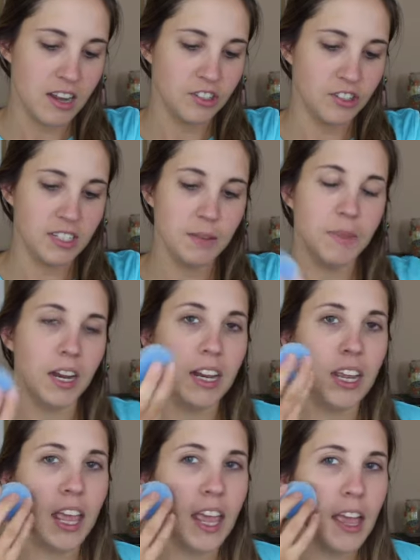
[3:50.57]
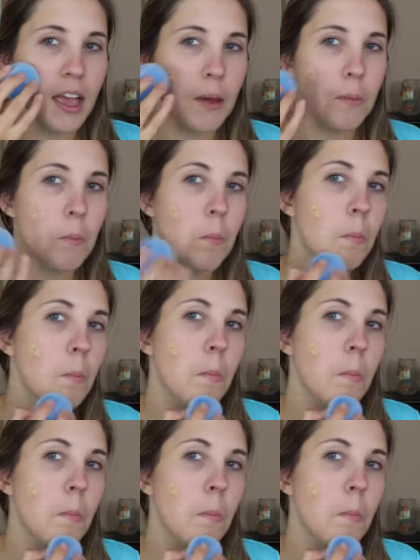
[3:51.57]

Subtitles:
Just dip that in.